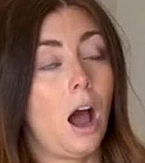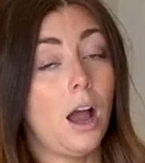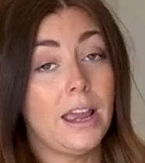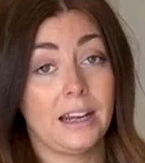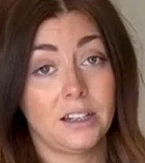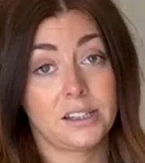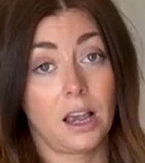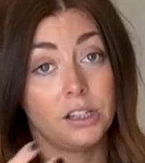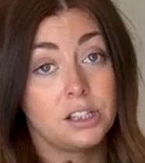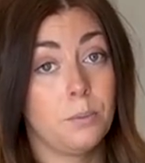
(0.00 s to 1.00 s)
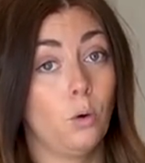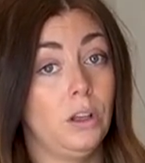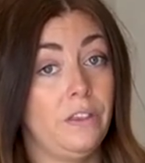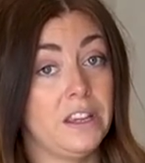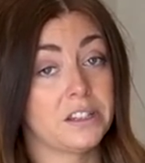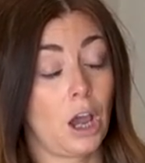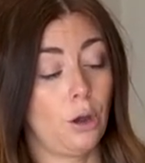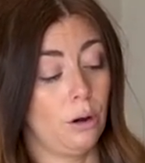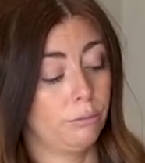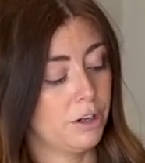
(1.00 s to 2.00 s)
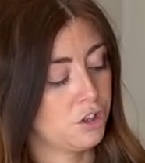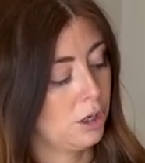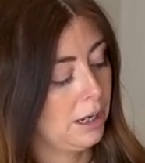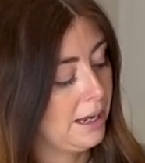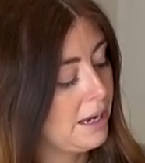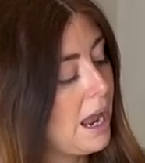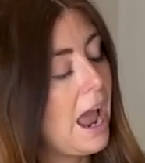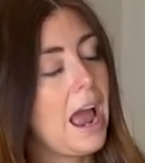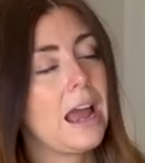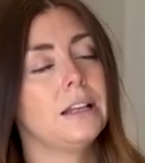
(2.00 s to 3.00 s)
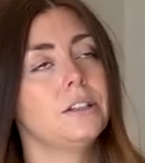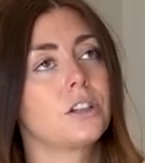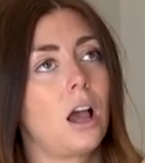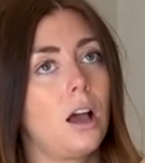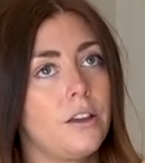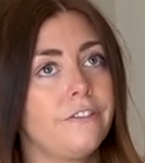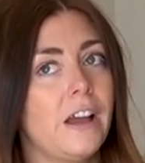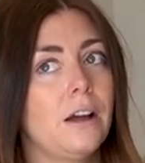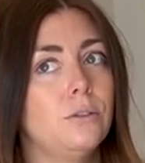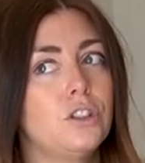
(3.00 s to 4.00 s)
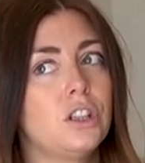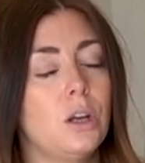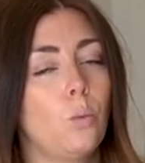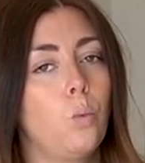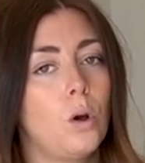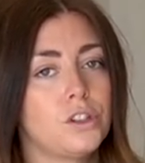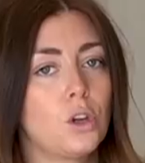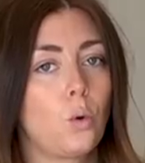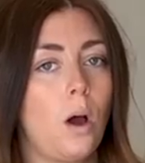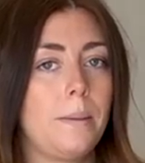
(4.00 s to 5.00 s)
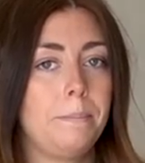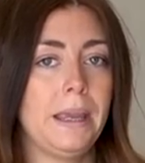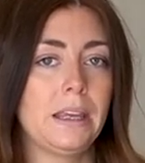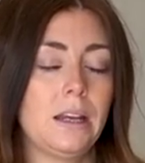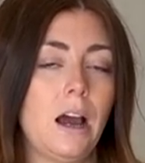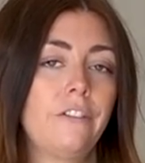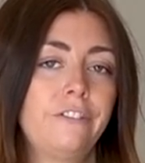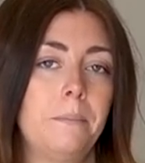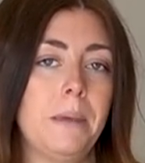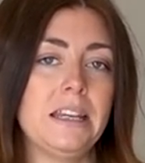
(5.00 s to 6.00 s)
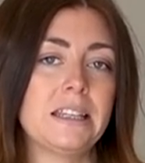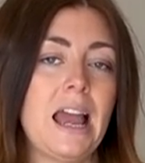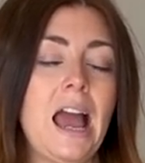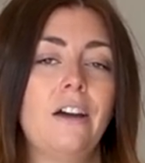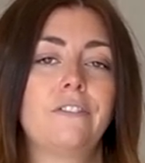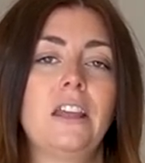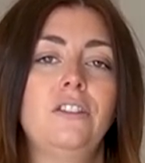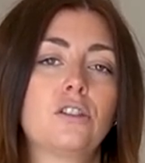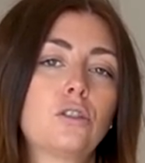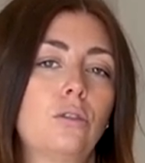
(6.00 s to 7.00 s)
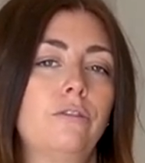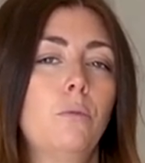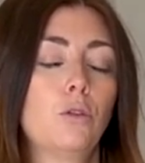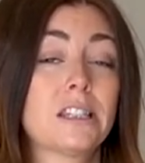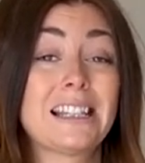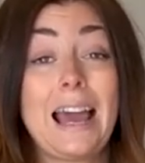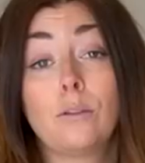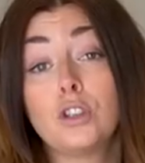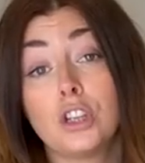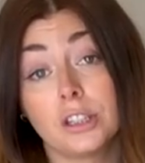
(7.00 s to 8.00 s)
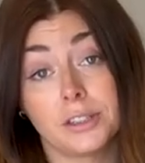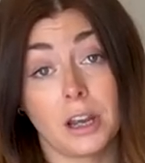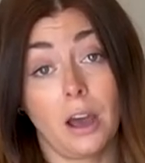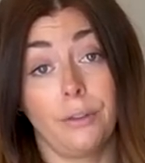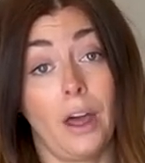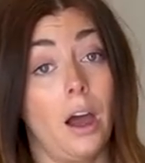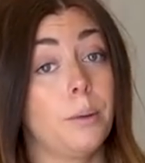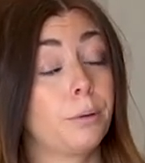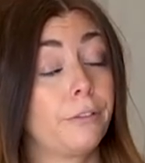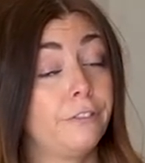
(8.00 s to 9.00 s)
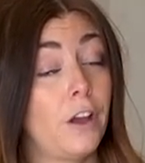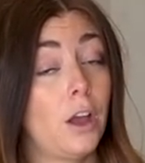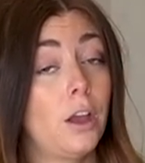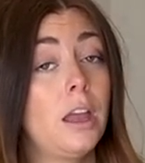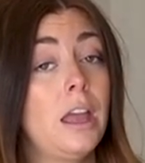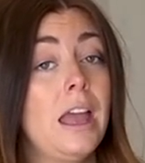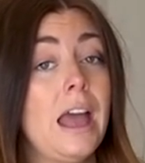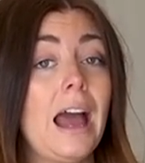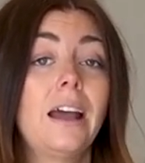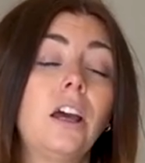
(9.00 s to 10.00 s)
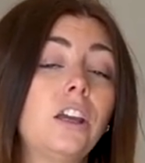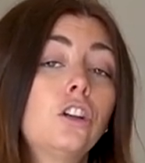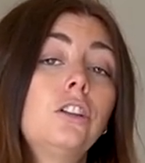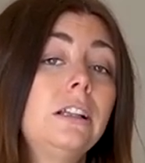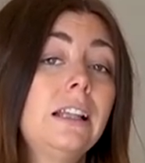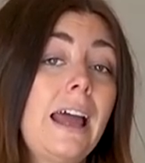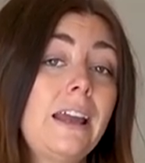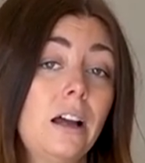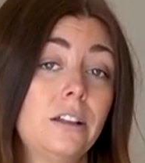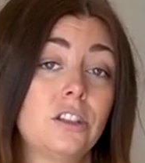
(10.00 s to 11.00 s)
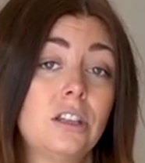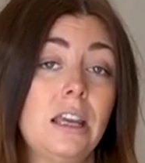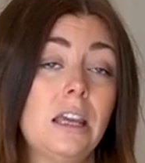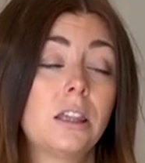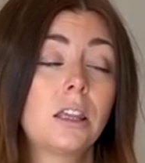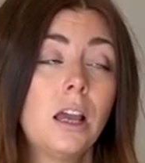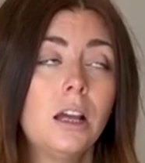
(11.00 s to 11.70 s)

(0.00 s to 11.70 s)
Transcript: I had a size small in this coat originally, and I found that it wasn't quite big enough for me to have in the sort of more slouchy style that I prefer, and I couldn't layer underneath